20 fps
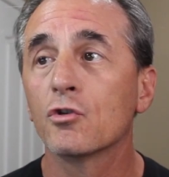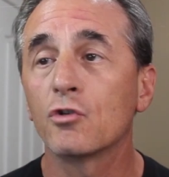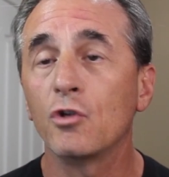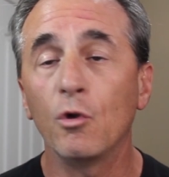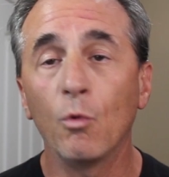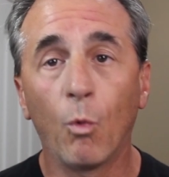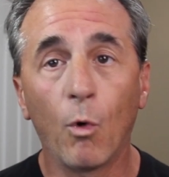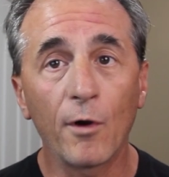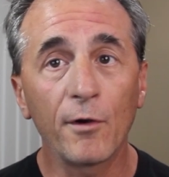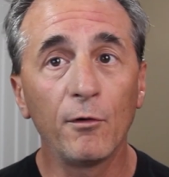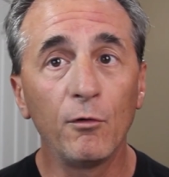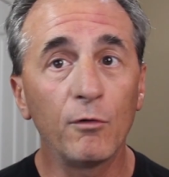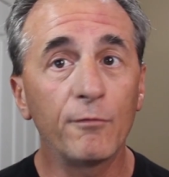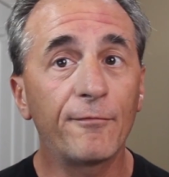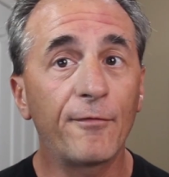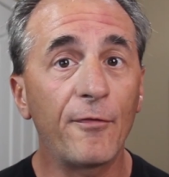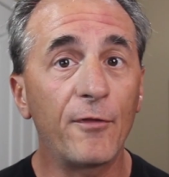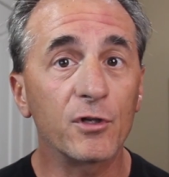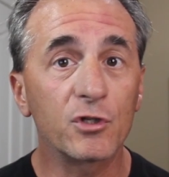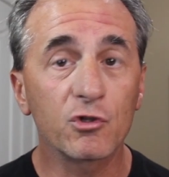So you want to look
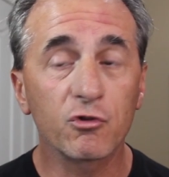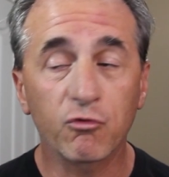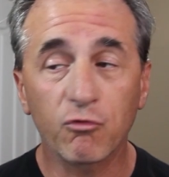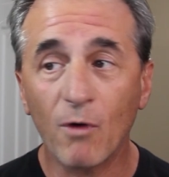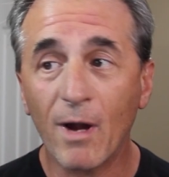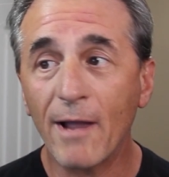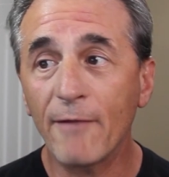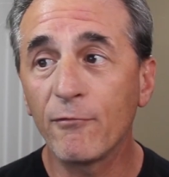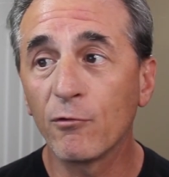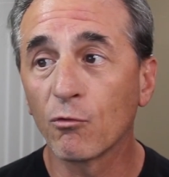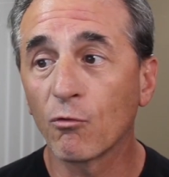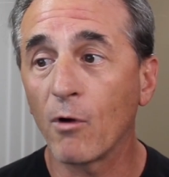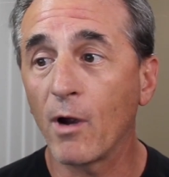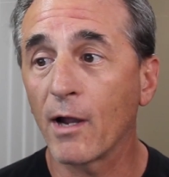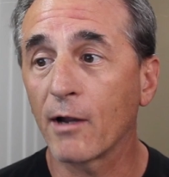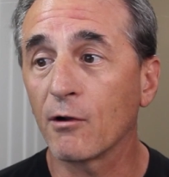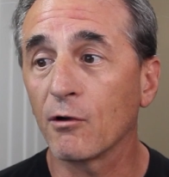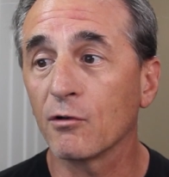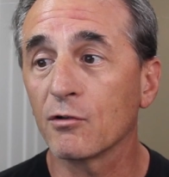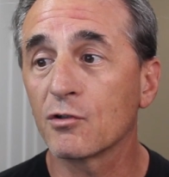for the travel
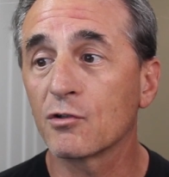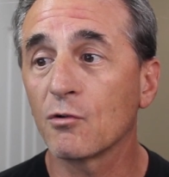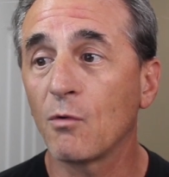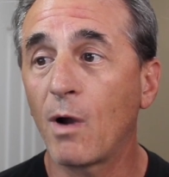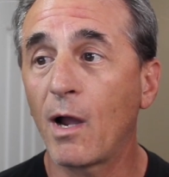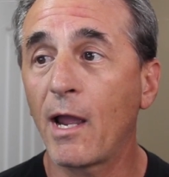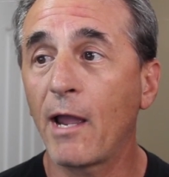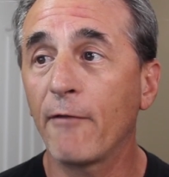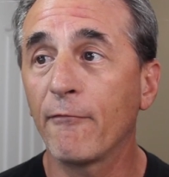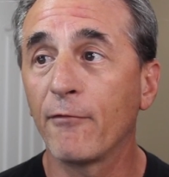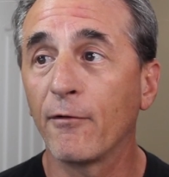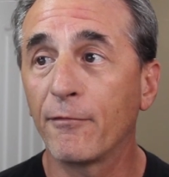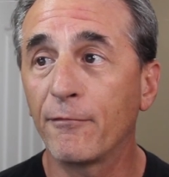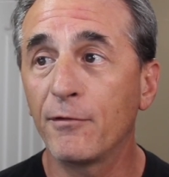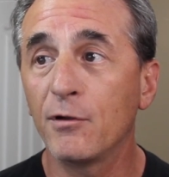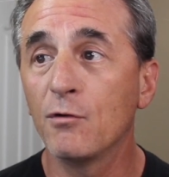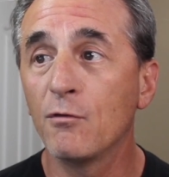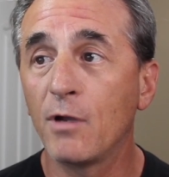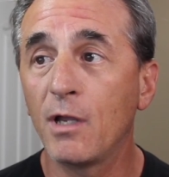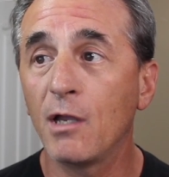records. So I have a
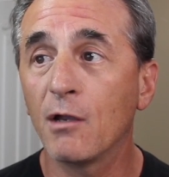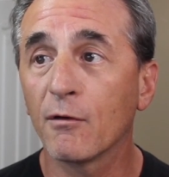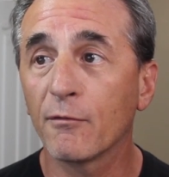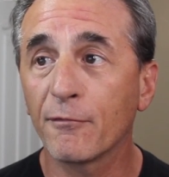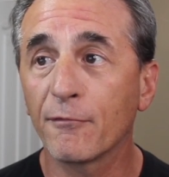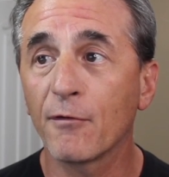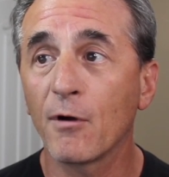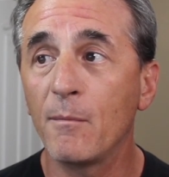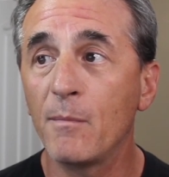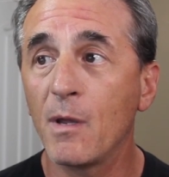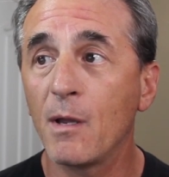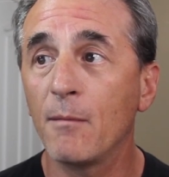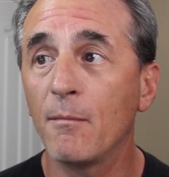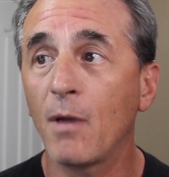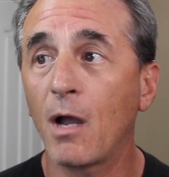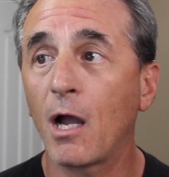few here from them.